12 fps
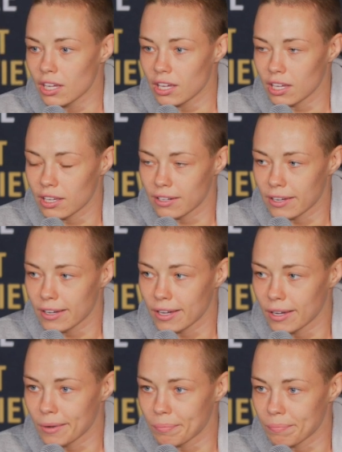and
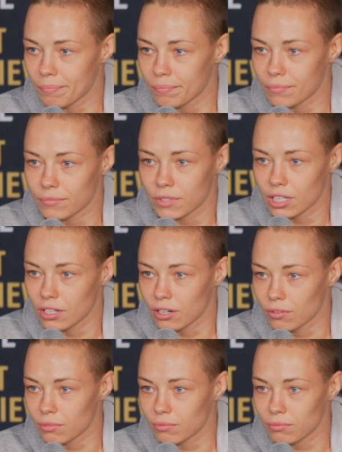um, you
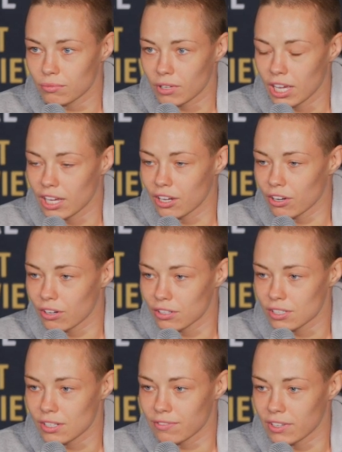know anger
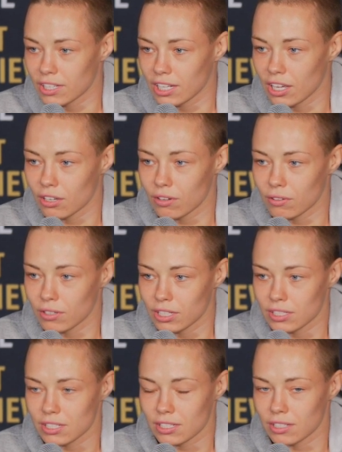and stuff like that going
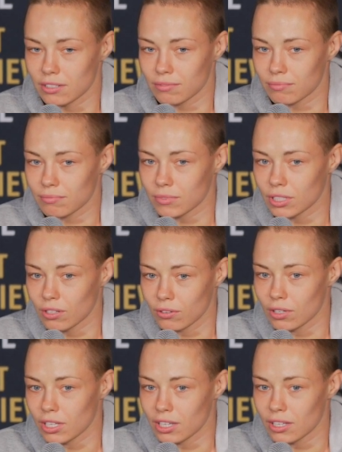into you
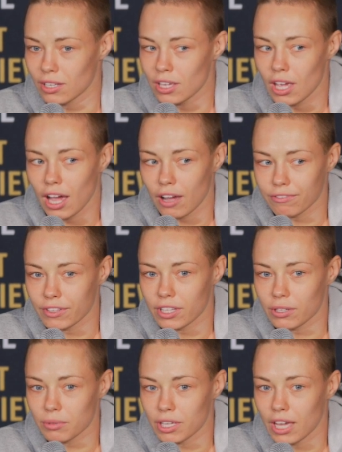know. Eh, I feel
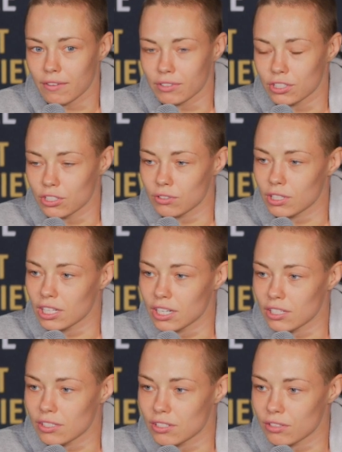like we have a duty
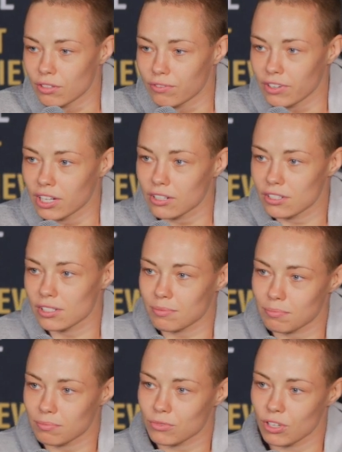as you know fighters
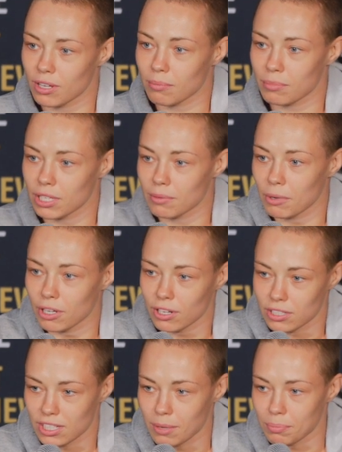to try and be a better
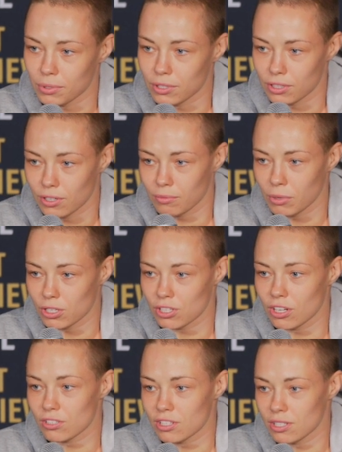example. You know,
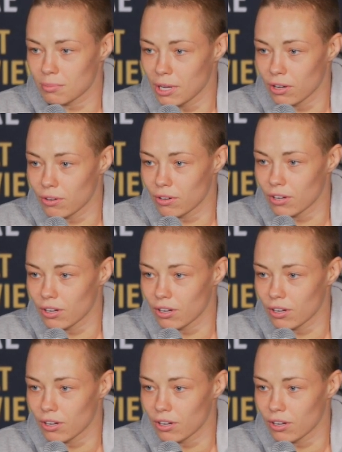martial arts is about